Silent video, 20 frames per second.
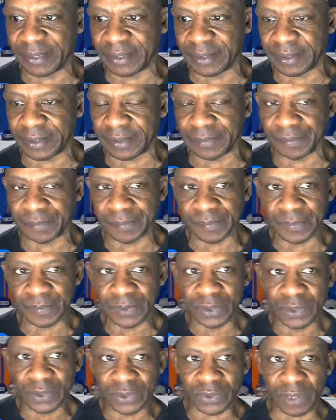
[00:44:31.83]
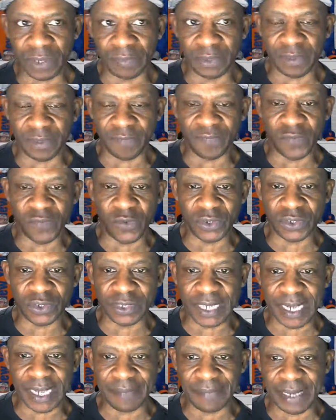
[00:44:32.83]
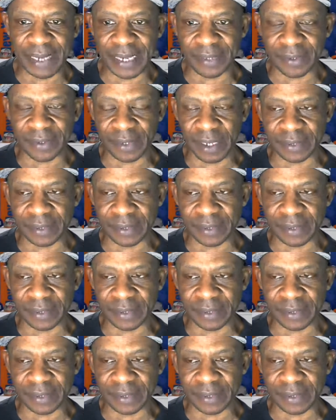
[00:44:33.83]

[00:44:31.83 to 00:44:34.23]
So I'm looking forward to that, man.